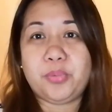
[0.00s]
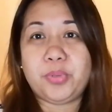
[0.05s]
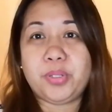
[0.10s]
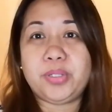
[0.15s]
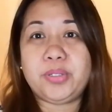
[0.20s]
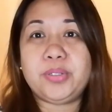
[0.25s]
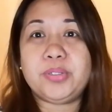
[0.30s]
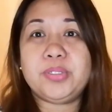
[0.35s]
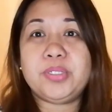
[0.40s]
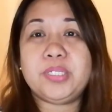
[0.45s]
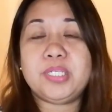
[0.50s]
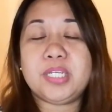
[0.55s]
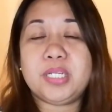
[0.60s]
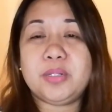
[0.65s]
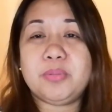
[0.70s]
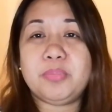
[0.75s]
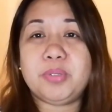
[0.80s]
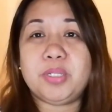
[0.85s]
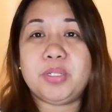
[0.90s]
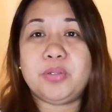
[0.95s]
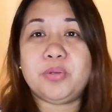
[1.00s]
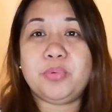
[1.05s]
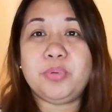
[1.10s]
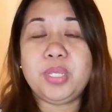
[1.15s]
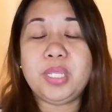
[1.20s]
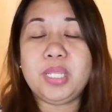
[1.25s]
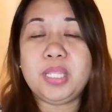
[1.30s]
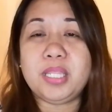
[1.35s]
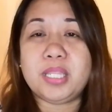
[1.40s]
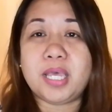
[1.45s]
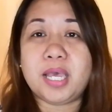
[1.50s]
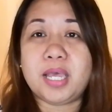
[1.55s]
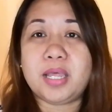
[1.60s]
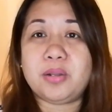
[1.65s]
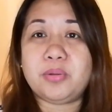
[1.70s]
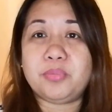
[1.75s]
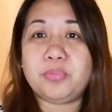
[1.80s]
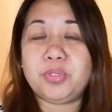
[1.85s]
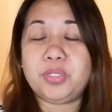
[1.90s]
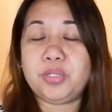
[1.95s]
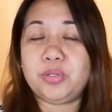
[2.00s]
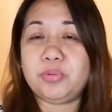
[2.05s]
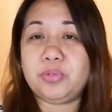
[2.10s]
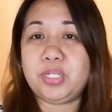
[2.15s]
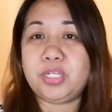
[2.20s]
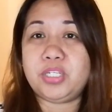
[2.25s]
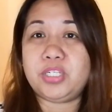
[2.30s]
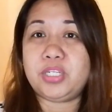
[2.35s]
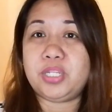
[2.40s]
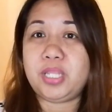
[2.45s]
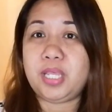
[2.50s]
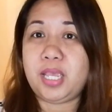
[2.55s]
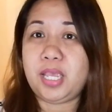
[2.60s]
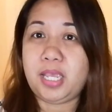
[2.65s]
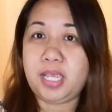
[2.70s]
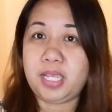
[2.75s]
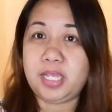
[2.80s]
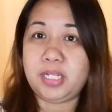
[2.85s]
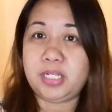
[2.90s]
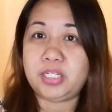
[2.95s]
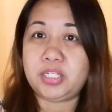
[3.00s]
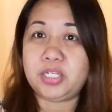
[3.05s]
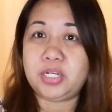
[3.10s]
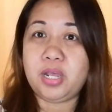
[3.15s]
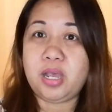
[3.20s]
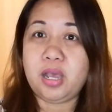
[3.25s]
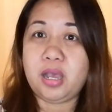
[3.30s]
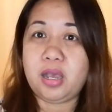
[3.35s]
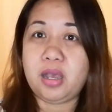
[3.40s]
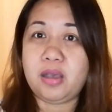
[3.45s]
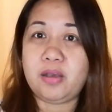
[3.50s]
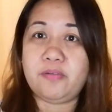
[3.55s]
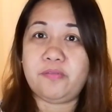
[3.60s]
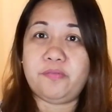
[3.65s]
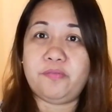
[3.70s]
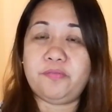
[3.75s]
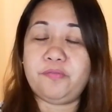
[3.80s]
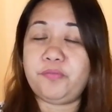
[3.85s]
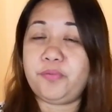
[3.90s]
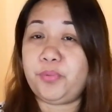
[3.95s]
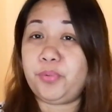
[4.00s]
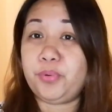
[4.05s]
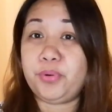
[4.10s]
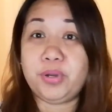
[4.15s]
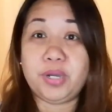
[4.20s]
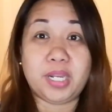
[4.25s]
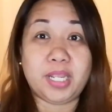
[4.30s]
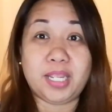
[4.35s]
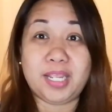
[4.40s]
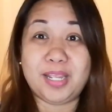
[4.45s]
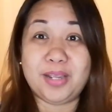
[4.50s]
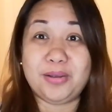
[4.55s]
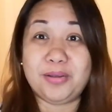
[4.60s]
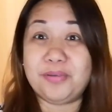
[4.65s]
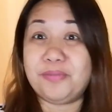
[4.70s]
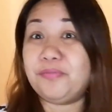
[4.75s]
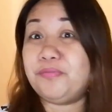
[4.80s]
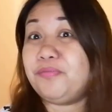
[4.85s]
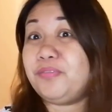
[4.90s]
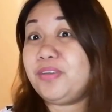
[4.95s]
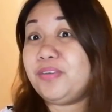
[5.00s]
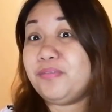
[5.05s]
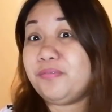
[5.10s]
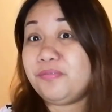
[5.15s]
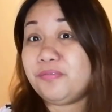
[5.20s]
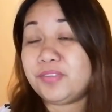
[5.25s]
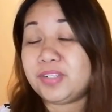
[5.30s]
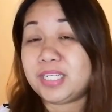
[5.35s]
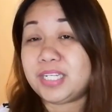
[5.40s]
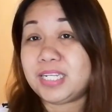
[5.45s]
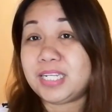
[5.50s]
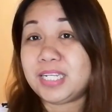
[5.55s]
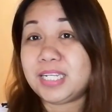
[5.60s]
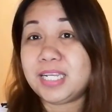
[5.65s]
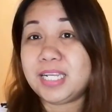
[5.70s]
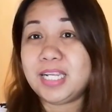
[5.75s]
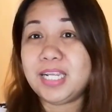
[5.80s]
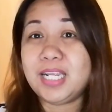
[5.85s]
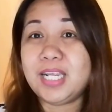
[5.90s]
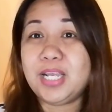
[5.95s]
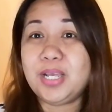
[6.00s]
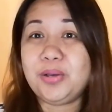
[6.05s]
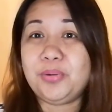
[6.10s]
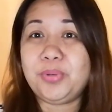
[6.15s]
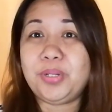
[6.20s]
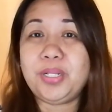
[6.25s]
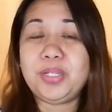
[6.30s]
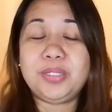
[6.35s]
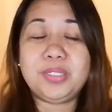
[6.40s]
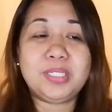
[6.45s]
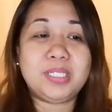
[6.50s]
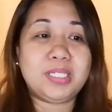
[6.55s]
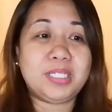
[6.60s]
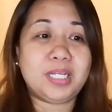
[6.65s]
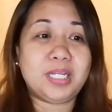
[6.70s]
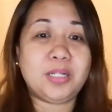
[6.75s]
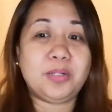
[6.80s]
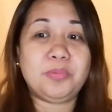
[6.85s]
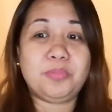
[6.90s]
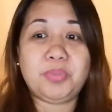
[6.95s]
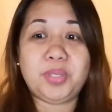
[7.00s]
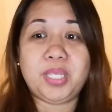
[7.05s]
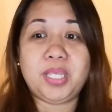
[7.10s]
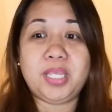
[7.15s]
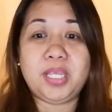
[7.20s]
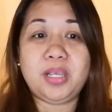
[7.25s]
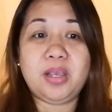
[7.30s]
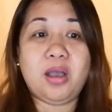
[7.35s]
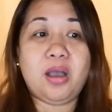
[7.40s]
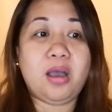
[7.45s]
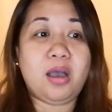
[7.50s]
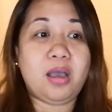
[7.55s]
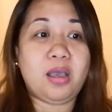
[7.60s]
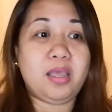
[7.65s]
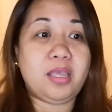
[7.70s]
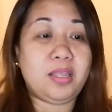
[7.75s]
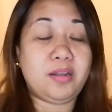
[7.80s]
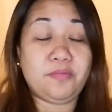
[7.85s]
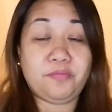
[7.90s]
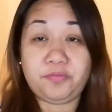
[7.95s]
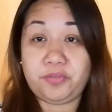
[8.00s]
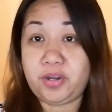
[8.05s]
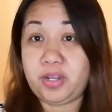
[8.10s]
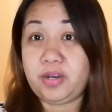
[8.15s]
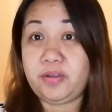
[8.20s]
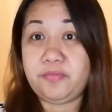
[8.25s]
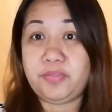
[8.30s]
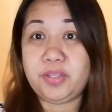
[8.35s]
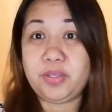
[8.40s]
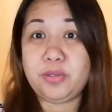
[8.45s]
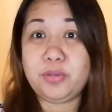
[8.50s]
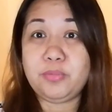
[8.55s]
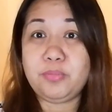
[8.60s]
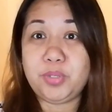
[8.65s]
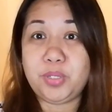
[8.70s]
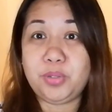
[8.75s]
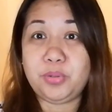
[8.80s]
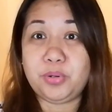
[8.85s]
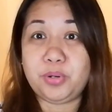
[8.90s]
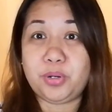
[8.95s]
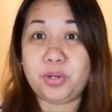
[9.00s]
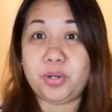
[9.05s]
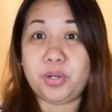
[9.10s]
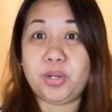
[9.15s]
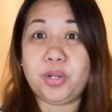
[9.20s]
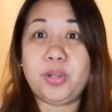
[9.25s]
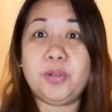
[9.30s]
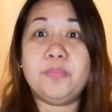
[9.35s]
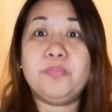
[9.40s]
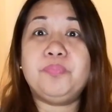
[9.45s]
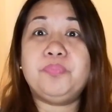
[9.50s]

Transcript: will you still be doing that when you reach the age of 40 or 50? Will you still be in front of the computer